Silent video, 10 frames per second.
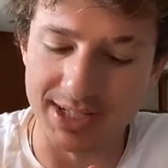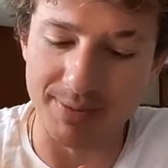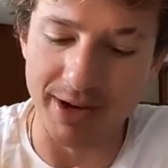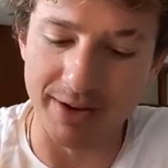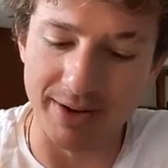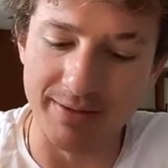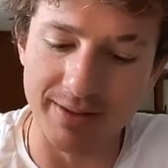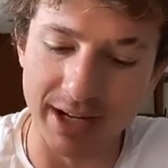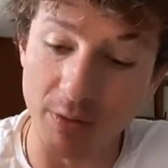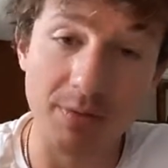It's better,
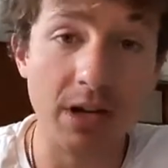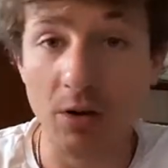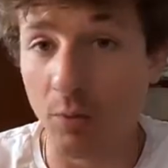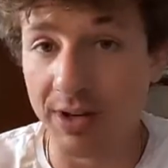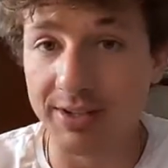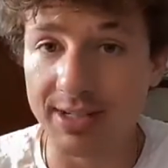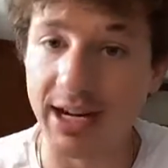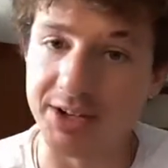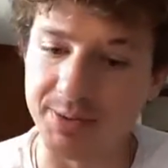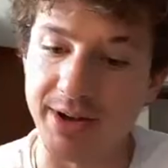like, what
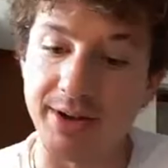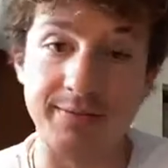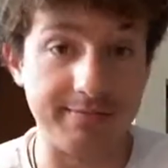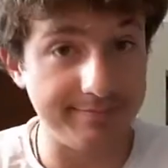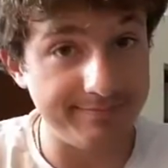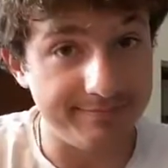sounds better?